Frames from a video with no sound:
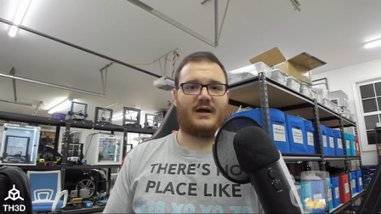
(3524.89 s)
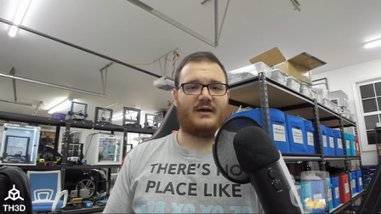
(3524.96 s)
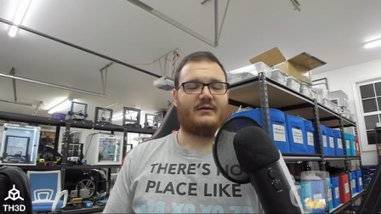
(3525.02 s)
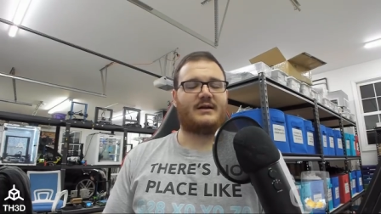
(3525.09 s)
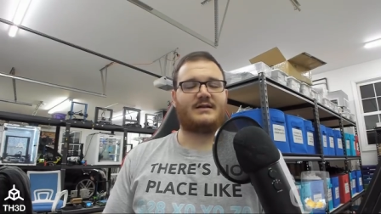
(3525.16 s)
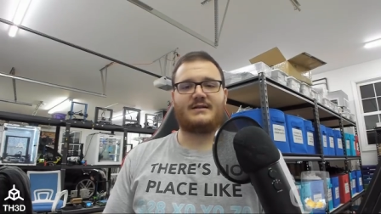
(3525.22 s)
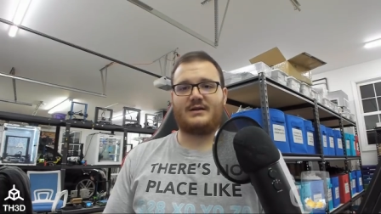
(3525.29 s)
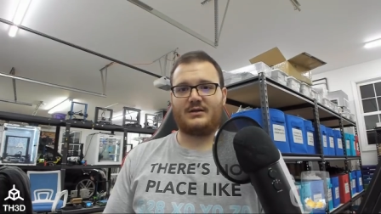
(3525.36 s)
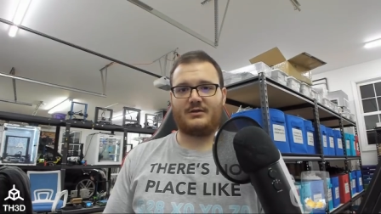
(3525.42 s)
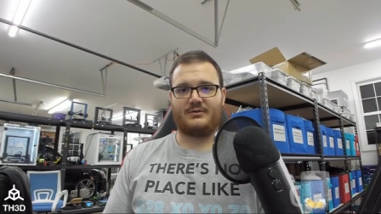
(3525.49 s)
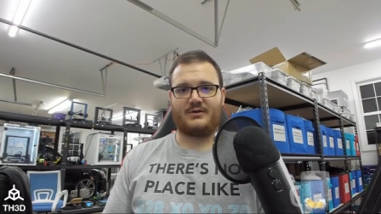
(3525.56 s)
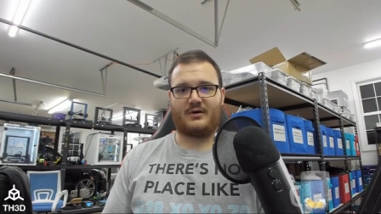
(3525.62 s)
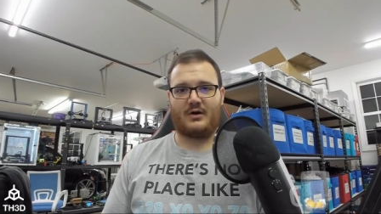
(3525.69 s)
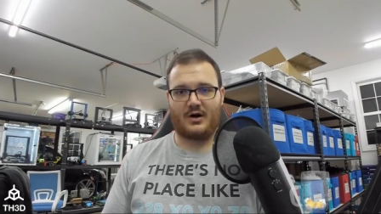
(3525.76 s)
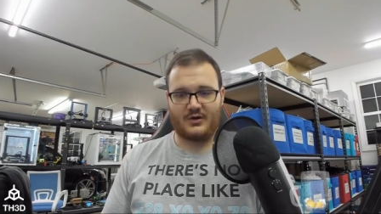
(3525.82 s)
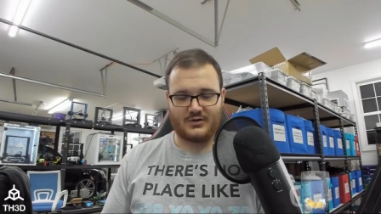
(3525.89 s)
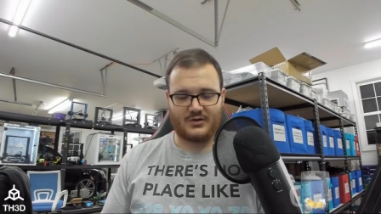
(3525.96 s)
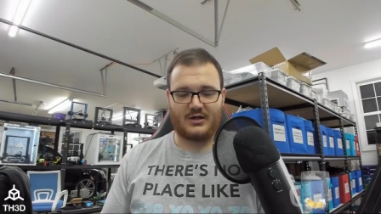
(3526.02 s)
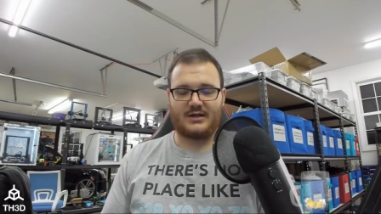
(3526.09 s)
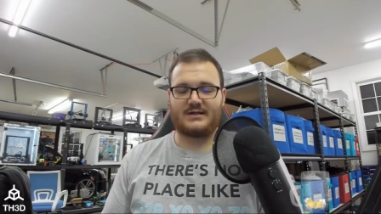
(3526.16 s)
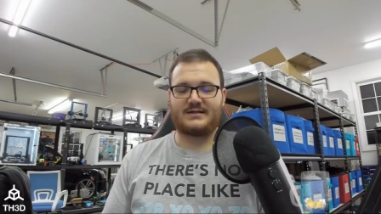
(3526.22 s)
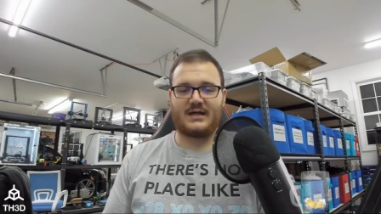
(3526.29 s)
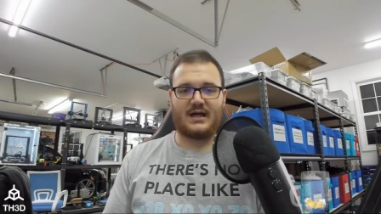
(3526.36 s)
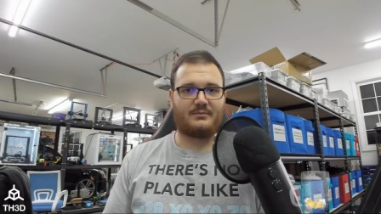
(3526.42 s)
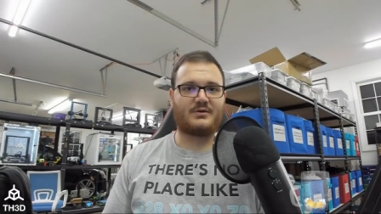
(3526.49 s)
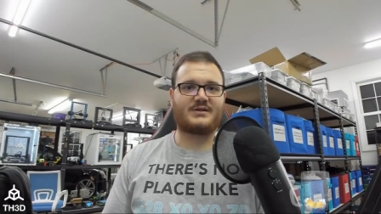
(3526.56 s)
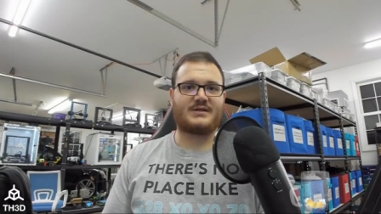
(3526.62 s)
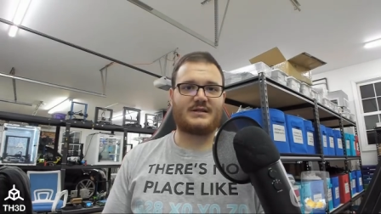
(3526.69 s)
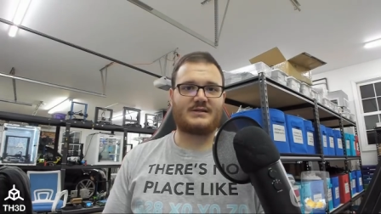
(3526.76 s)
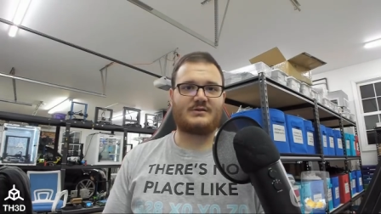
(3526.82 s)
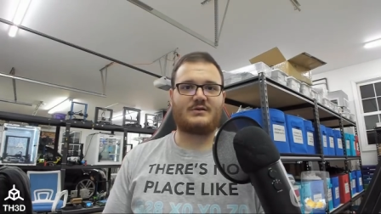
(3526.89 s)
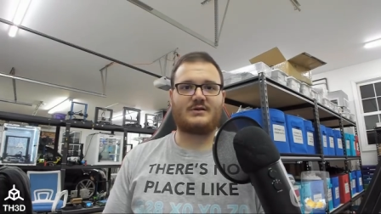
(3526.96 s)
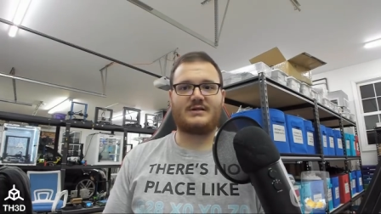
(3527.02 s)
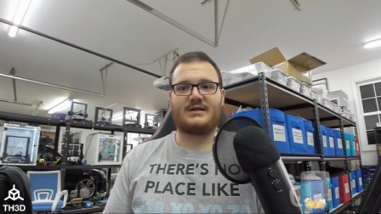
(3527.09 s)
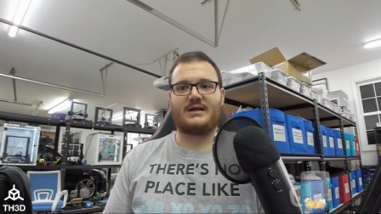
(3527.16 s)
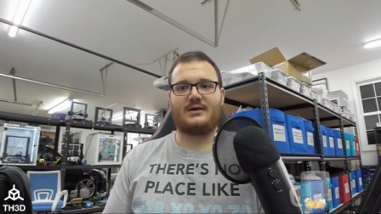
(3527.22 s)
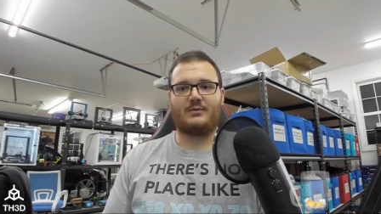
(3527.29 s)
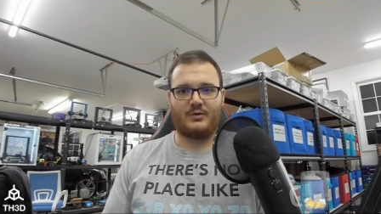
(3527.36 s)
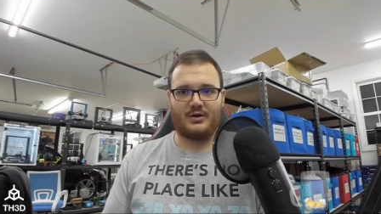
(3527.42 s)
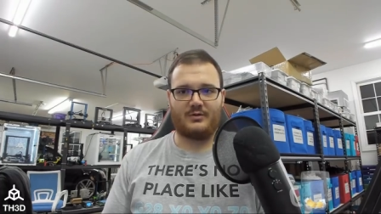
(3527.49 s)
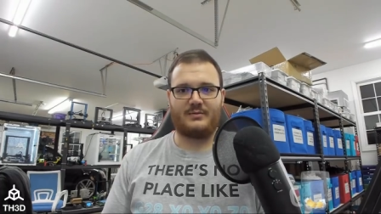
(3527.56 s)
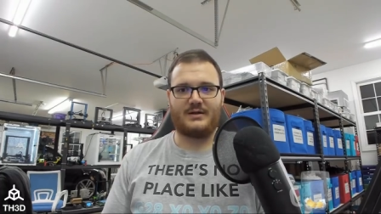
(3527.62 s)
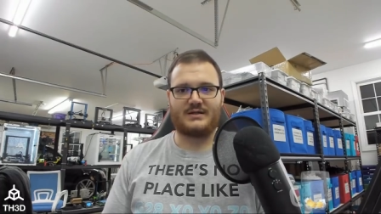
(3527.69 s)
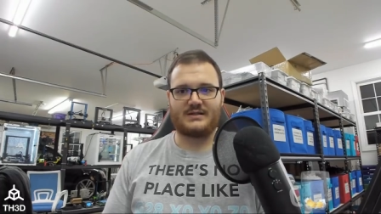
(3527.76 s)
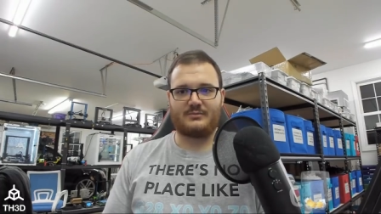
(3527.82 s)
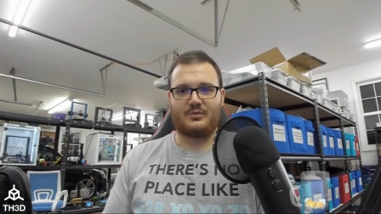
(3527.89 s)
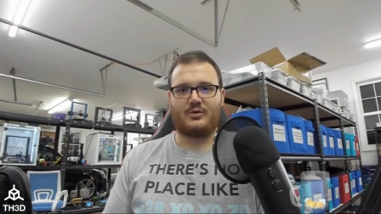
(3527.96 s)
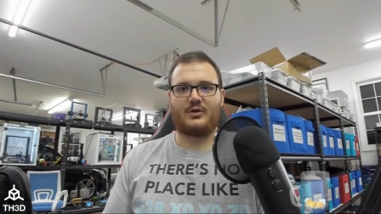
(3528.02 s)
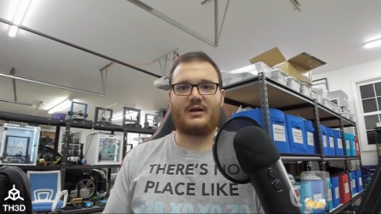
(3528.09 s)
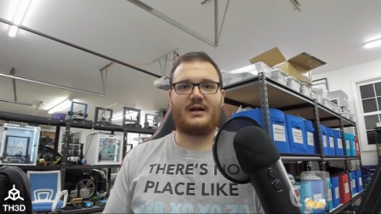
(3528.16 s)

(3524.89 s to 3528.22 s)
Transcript: I can tell you with 110% certainty it will be supported.